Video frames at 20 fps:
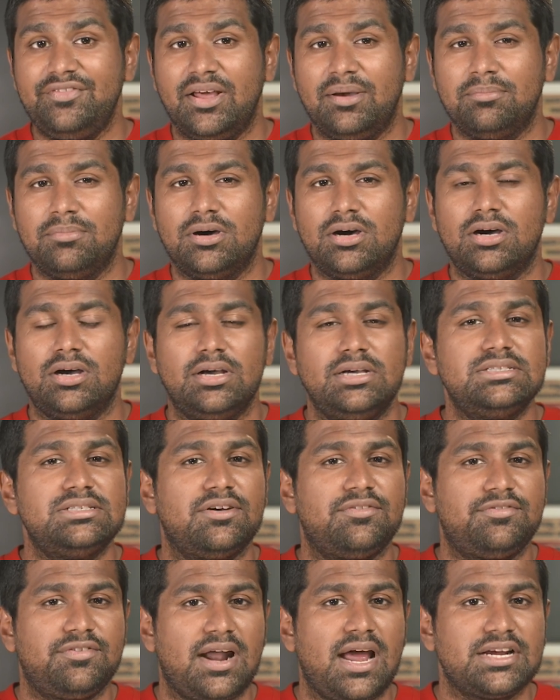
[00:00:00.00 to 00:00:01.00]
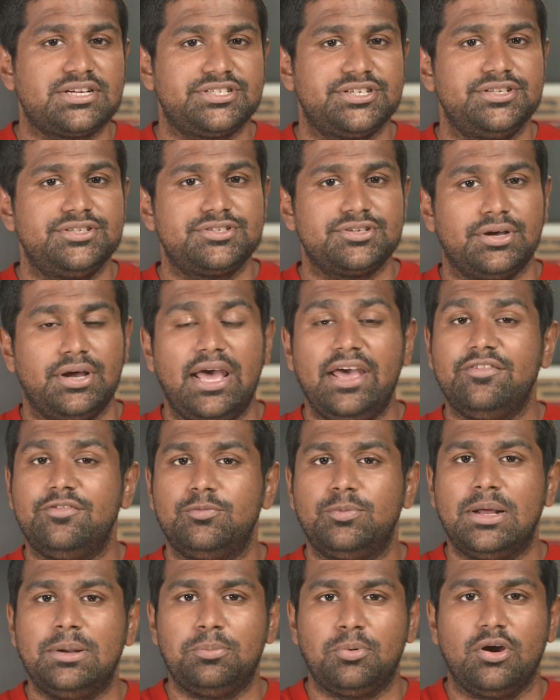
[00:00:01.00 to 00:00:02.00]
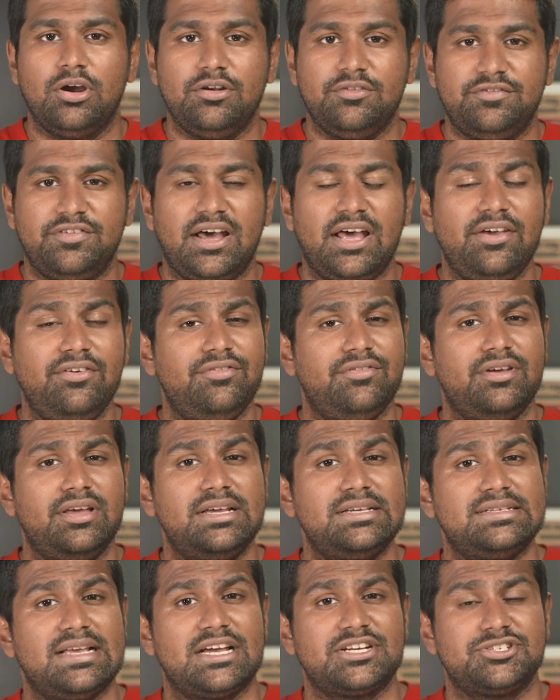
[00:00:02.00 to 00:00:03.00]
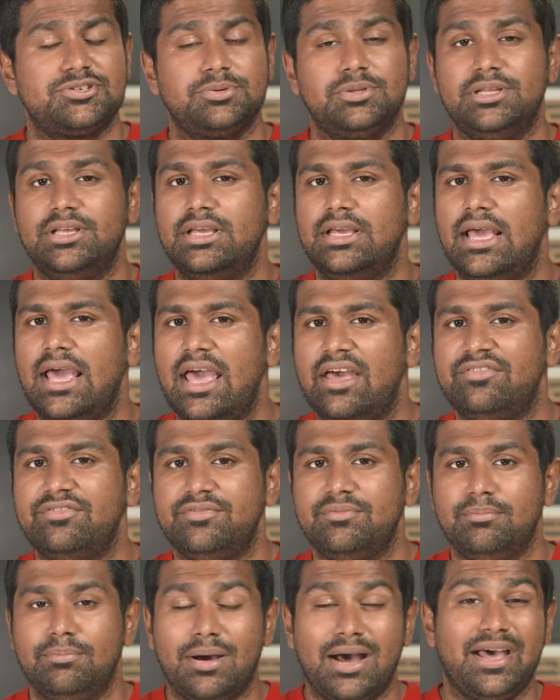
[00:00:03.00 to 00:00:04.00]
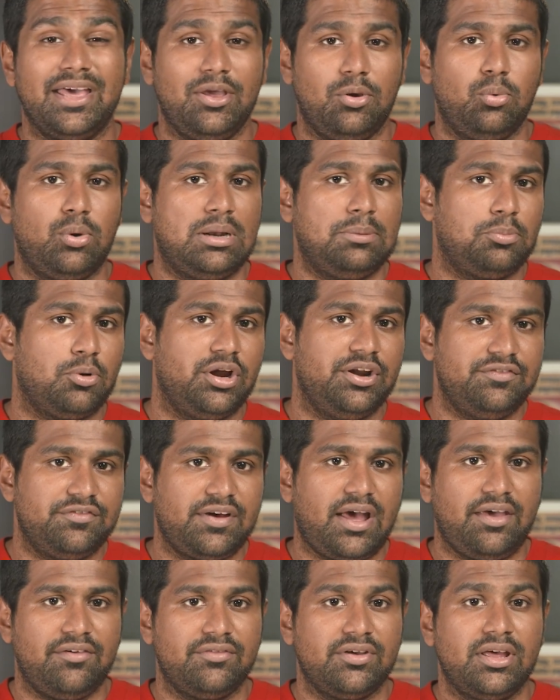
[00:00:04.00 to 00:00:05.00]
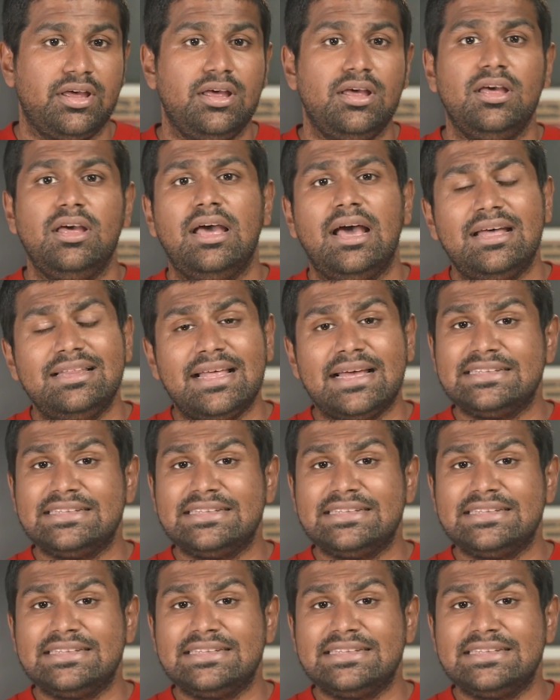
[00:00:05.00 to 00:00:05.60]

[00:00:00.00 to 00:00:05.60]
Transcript: number is a fraction, so f1.5 is actually f by 1.5. And